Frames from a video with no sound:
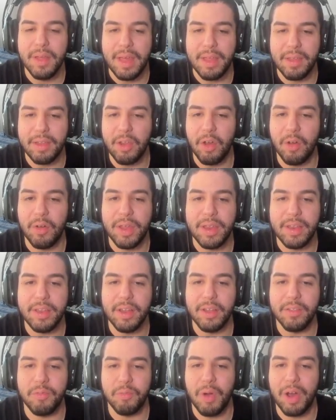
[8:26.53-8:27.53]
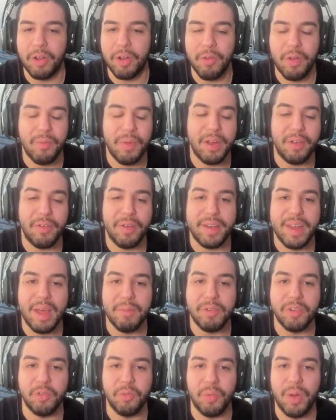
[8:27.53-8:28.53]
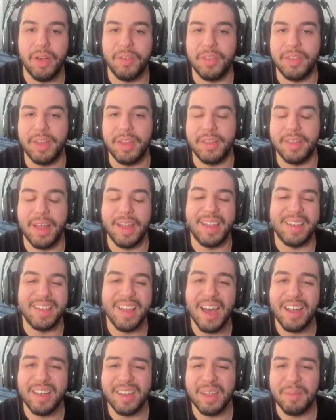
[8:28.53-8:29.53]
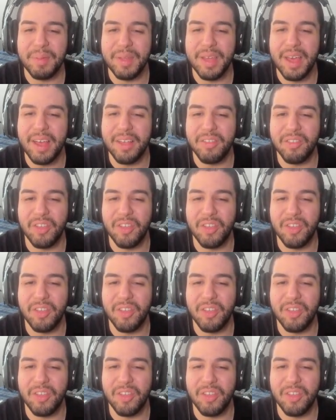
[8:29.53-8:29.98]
he does want crit rate, crit damage as well, since he's not a dot DPS,